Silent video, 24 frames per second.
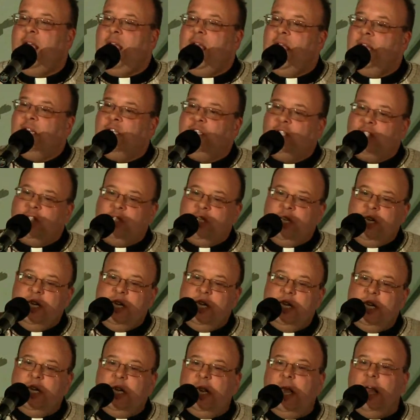and she
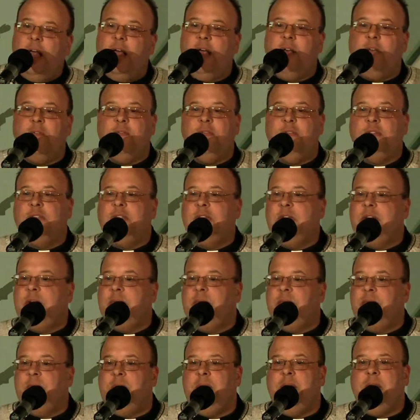loves
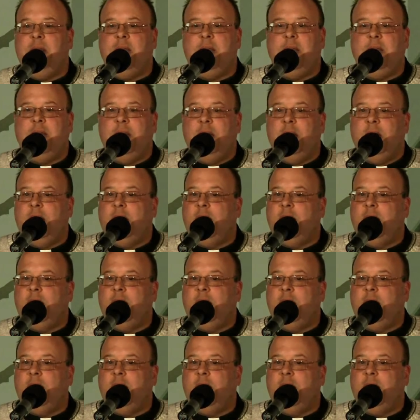being